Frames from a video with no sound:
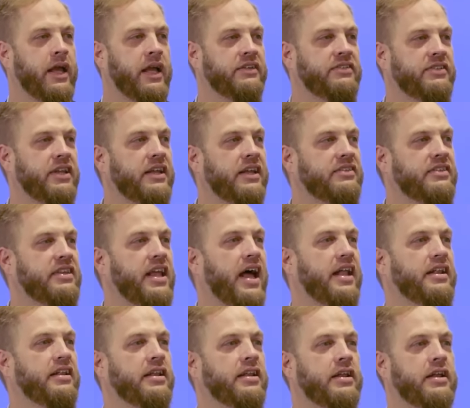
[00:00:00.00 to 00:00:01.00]
He says
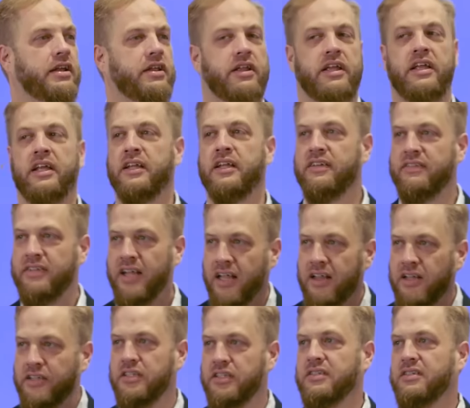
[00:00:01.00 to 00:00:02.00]
that
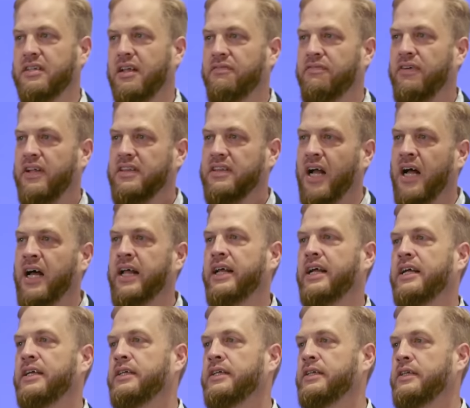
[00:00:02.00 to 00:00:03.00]
intelligence,
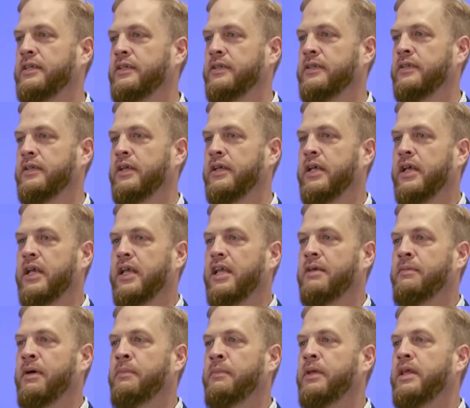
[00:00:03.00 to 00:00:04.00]
fatana,
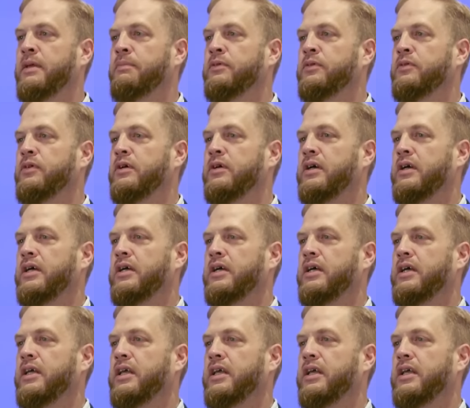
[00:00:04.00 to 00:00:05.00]
Imam Ibn,
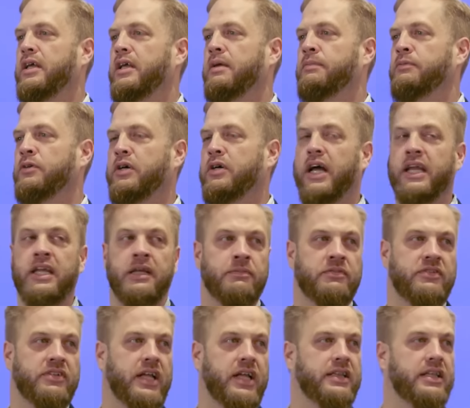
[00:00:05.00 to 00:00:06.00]
uh, Ibn
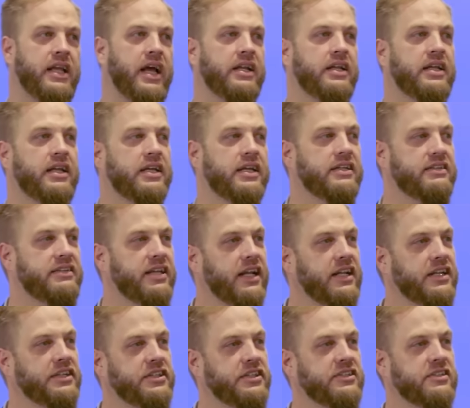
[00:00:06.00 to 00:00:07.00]
Qayyim said that
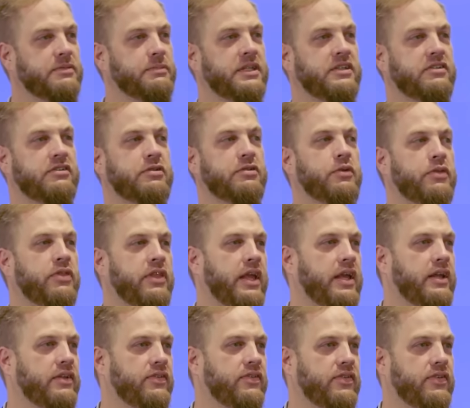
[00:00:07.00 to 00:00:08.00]
intelligence means two
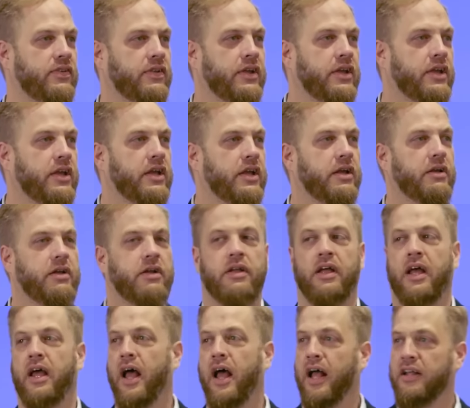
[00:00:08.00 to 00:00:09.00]
things.
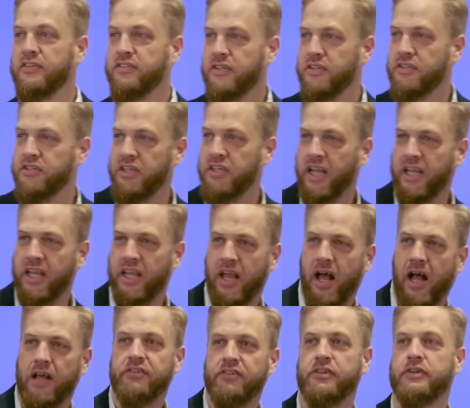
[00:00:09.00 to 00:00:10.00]
As Sheikh
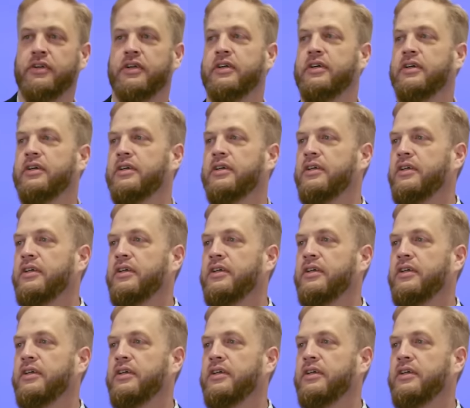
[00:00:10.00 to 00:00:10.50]
Yasser